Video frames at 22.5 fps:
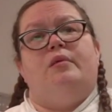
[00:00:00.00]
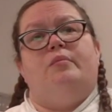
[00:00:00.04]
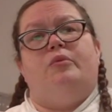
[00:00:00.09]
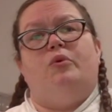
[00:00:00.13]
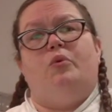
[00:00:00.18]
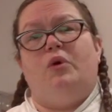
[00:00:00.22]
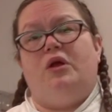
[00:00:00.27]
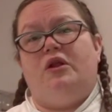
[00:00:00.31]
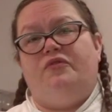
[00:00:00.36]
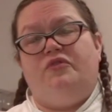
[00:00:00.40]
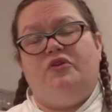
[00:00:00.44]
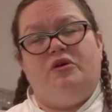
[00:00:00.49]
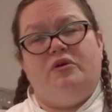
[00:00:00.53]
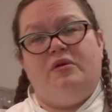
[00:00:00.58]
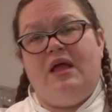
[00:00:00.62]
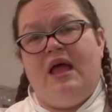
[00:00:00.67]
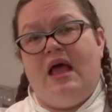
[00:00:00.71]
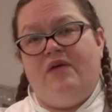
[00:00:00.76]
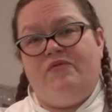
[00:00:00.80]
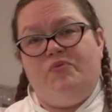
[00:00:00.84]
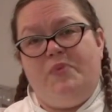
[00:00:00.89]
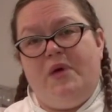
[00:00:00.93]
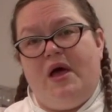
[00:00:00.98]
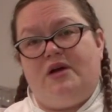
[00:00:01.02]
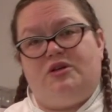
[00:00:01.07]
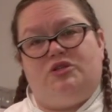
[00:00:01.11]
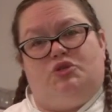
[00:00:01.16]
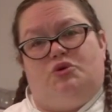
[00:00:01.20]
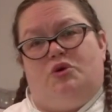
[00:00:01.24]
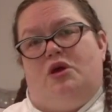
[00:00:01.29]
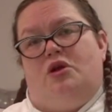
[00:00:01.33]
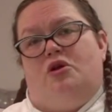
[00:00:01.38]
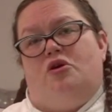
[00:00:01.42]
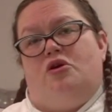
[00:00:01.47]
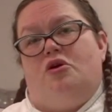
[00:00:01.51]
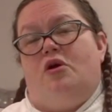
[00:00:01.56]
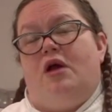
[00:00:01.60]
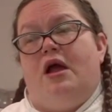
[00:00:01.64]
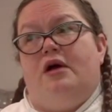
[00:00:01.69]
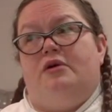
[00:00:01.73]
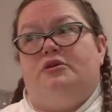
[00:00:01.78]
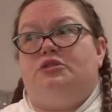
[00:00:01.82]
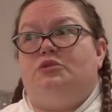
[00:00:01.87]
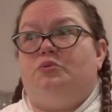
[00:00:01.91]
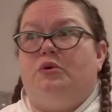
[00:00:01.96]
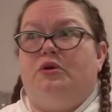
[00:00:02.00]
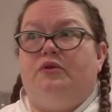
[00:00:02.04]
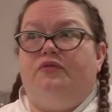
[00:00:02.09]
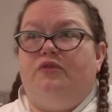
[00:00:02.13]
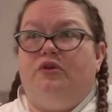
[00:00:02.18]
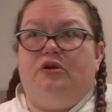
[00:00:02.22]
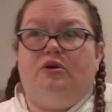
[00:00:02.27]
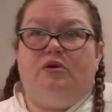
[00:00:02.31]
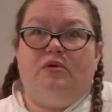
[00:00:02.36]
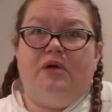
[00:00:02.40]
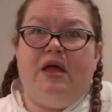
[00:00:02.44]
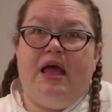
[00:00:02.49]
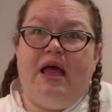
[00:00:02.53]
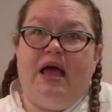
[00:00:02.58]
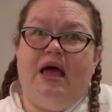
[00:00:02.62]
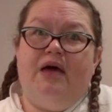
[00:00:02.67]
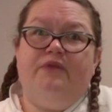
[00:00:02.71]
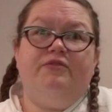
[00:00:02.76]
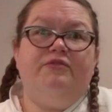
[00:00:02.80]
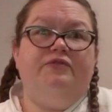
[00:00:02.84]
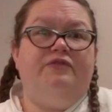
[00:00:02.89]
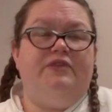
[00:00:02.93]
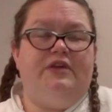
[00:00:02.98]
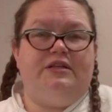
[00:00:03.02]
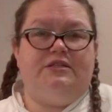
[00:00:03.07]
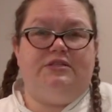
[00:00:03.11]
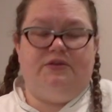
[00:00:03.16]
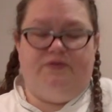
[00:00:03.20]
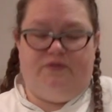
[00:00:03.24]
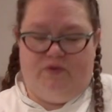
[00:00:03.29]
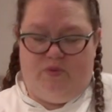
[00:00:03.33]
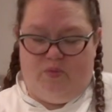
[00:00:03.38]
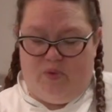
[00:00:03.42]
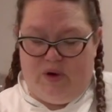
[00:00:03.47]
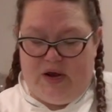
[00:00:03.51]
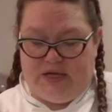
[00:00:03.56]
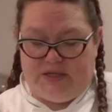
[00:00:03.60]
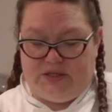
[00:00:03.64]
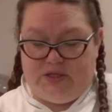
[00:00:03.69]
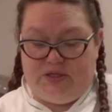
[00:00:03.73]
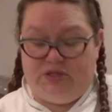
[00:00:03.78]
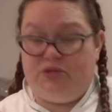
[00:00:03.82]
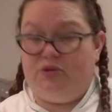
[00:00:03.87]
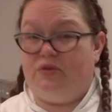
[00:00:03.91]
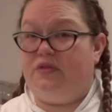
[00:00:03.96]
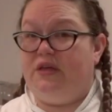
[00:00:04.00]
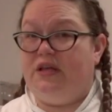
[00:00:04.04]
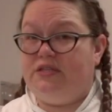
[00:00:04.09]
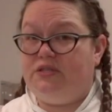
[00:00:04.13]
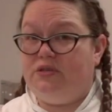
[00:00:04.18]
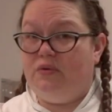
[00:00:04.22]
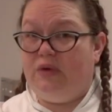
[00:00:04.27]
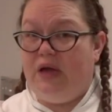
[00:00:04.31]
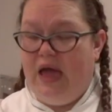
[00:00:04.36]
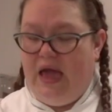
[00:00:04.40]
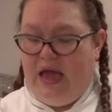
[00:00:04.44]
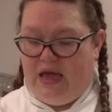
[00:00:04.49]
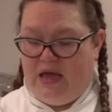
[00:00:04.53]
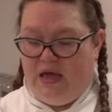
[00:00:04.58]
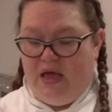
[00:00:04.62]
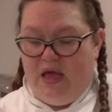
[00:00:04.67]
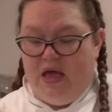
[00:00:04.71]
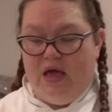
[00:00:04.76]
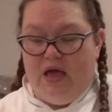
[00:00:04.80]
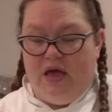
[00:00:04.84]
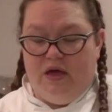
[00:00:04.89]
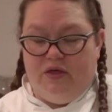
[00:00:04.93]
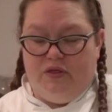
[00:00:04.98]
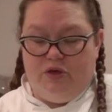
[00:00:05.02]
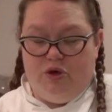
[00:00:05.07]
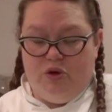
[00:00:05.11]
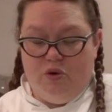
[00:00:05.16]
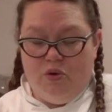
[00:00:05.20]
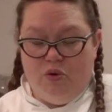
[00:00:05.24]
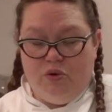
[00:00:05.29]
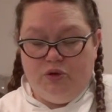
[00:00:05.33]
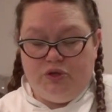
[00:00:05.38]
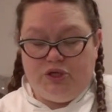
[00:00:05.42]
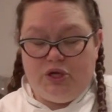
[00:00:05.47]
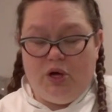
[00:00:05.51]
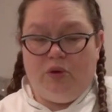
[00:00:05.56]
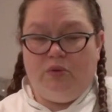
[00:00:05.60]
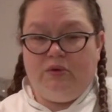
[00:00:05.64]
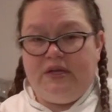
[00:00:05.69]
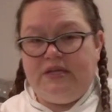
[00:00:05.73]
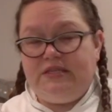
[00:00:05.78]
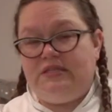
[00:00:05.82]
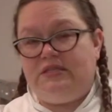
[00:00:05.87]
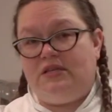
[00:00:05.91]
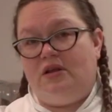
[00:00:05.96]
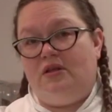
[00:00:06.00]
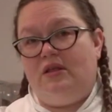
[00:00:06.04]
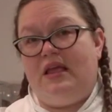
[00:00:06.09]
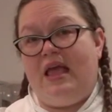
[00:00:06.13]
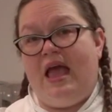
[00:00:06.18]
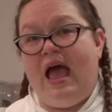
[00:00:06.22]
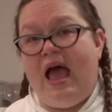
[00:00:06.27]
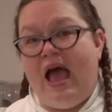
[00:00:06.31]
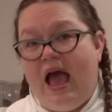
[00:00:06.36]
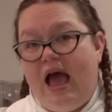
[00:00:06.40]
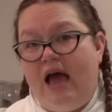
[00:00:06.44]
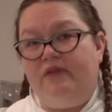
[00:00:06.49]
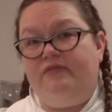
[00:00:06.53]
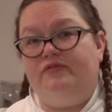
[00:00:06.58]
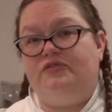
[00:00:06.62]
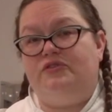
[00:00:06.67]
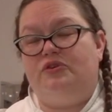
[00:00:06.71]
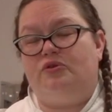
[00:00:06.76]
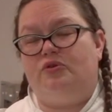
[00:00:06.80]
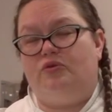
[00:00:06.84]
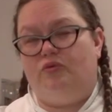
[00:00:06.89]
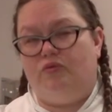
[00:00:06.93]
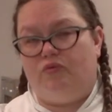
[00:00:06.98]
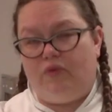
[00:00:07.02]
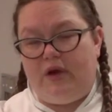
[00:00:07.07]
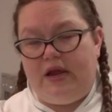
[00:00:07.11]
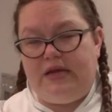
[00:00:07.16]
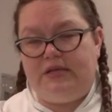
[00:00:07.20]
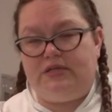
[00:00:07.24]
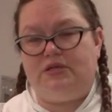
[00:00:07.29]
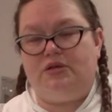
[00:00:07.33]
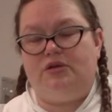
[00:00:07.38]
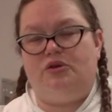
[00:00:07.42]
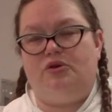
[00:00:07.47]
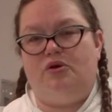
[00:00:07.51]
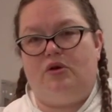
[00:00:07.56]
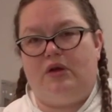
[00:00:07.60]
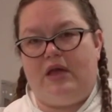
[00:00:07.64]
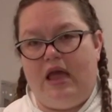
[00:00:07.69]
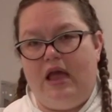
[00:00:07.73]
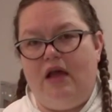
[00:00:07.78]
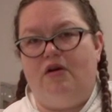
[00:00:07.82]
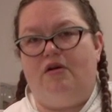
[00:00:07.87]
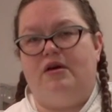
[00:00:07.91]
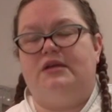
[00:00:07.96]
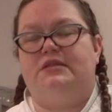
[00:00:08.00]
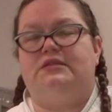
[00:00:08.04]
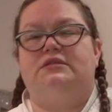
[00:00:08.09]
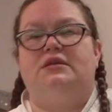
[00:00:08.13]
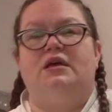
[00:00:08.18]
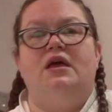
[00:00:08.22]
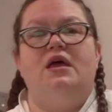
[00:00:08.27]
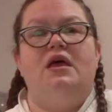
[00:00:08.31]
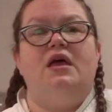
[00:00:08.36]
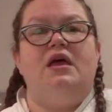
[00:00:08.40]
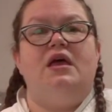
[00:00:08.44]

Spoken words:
But what if you don't have a box grater at your house? What if you don't have a fancy food processor? That's okay. You don't necessarily have to grate your carrots.